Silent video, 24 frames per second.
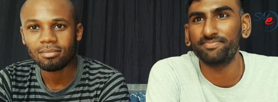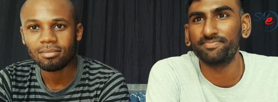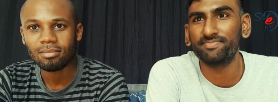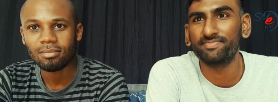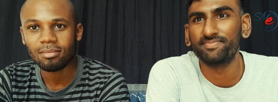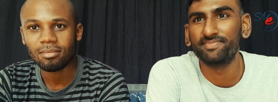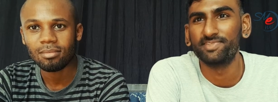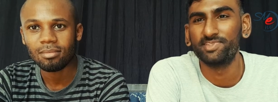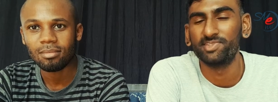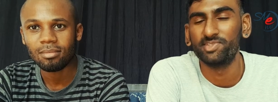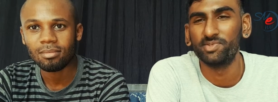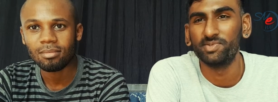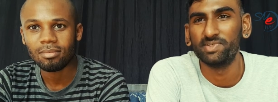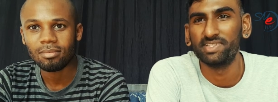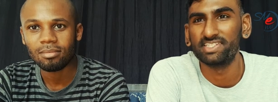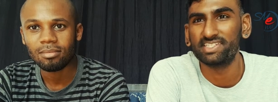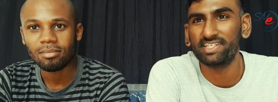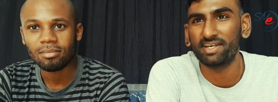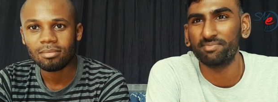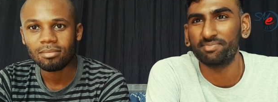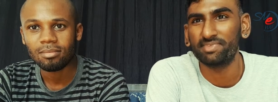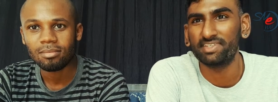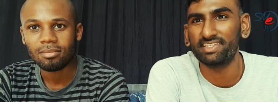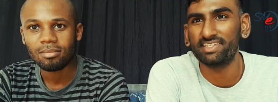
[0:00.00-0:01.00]
Speaker 1: Um, doing
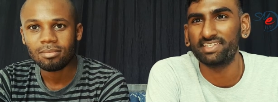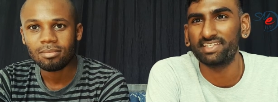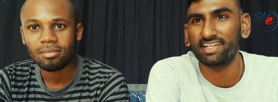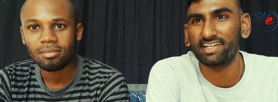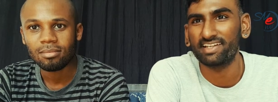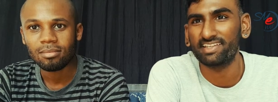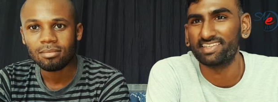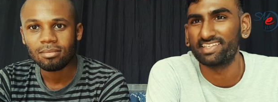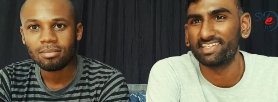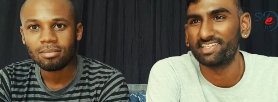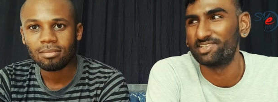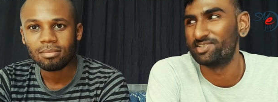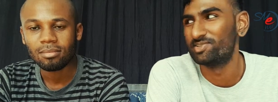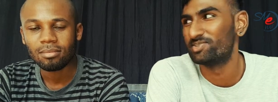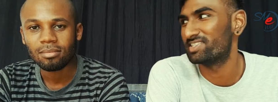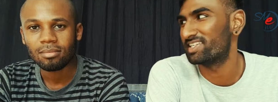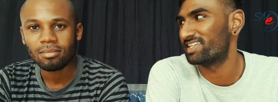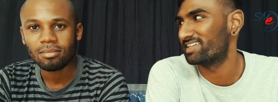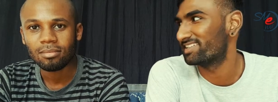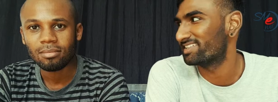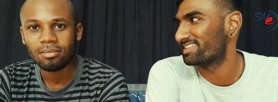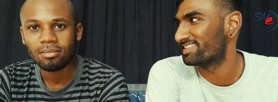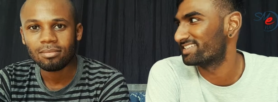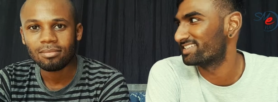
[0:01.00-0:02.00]
something that I think you said
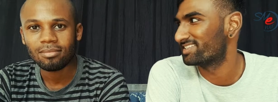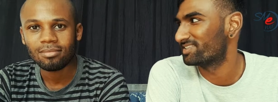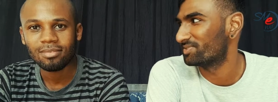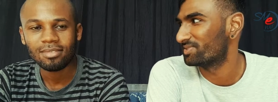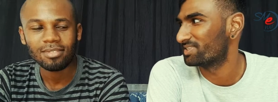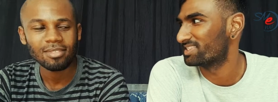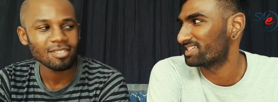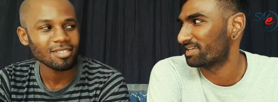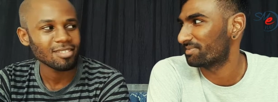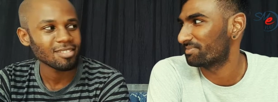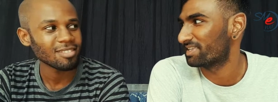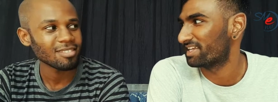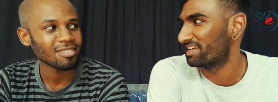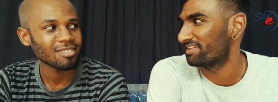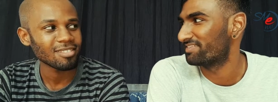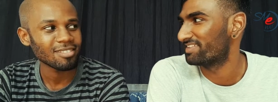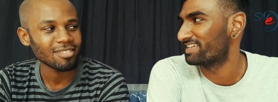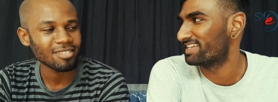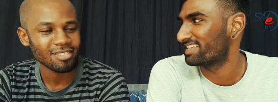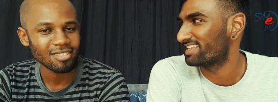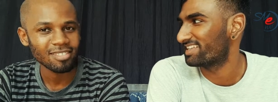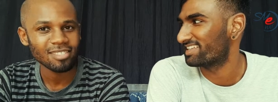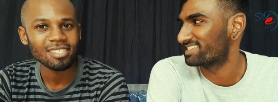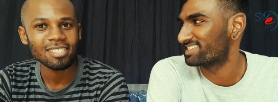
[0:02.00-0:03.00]
it, doing something every
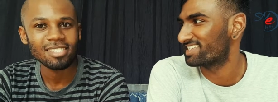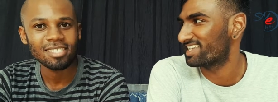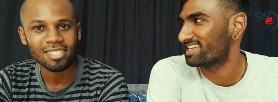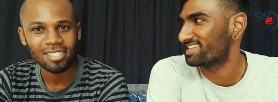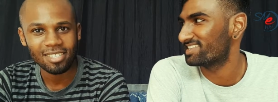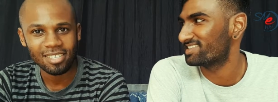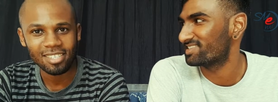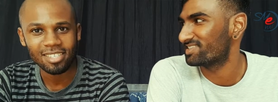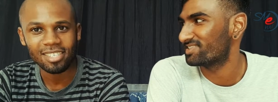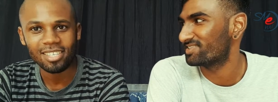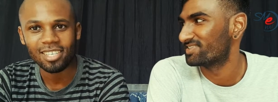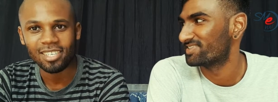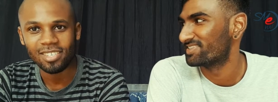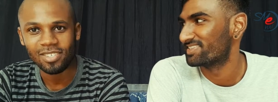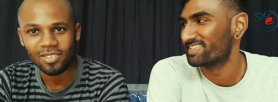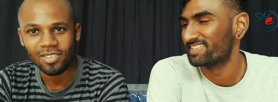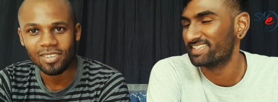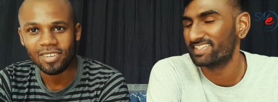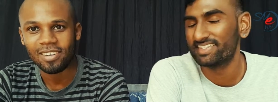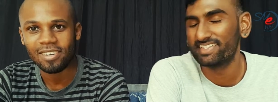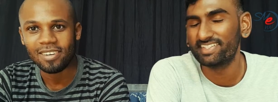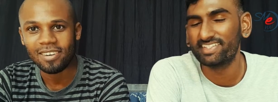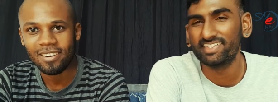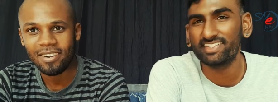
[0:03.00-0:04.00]
day that scares you.
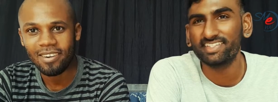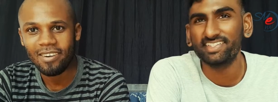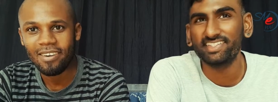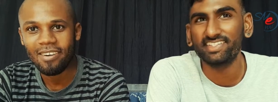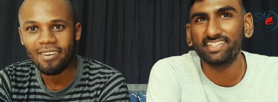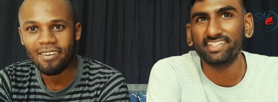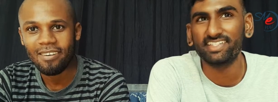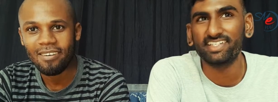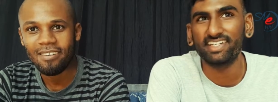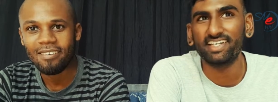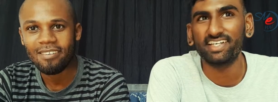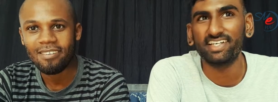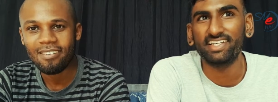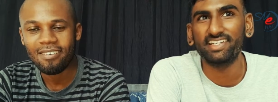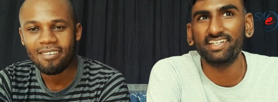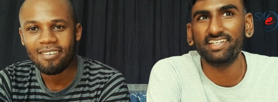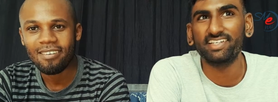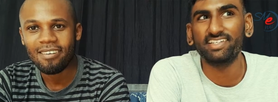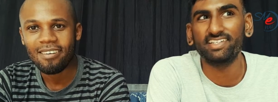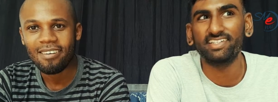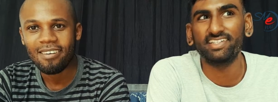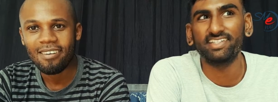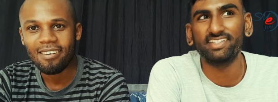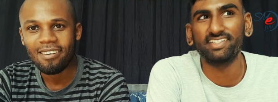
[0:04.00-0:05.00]
And
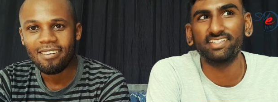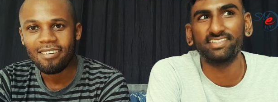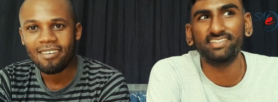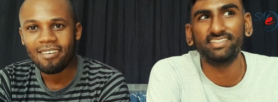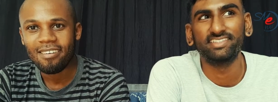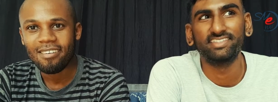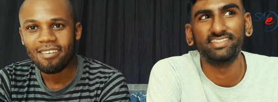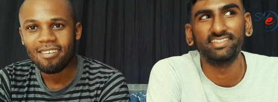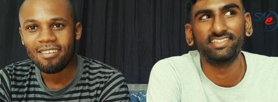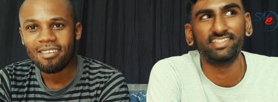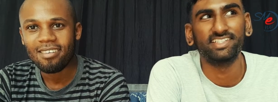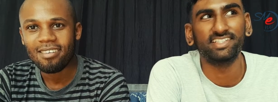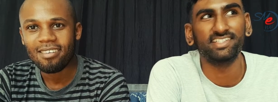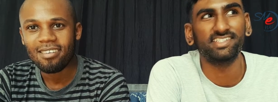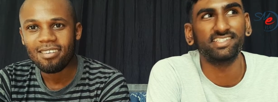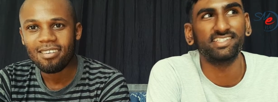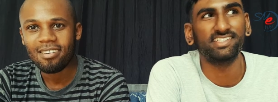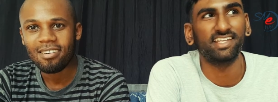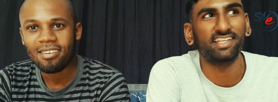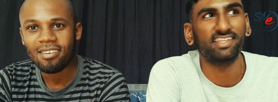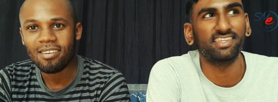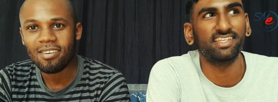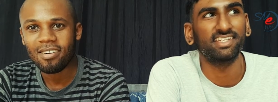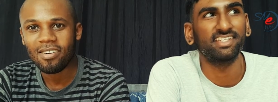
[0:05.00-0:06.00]
uh, just
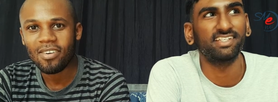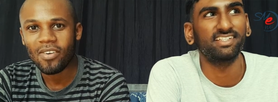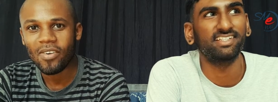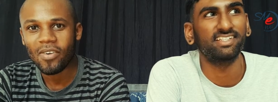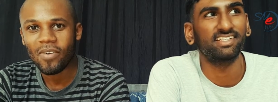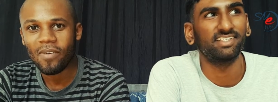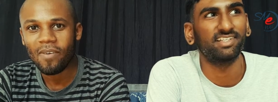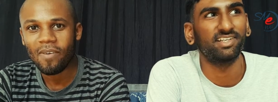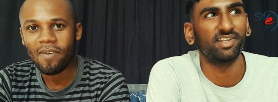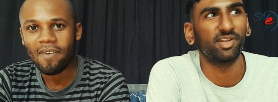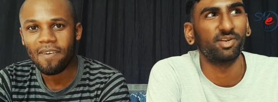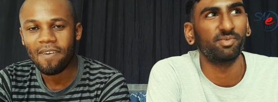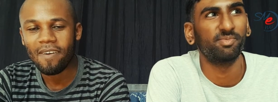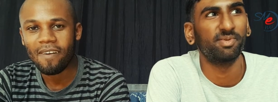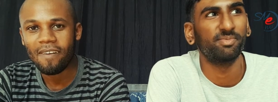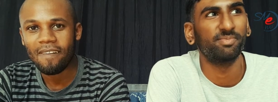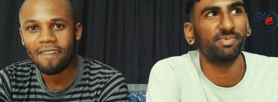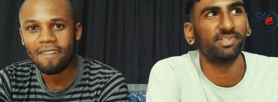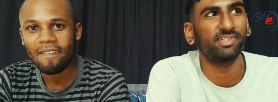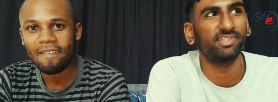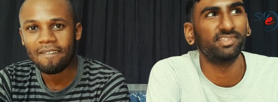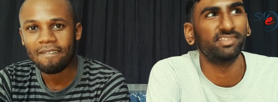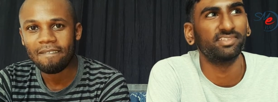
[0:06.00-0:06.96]
I think a lot of people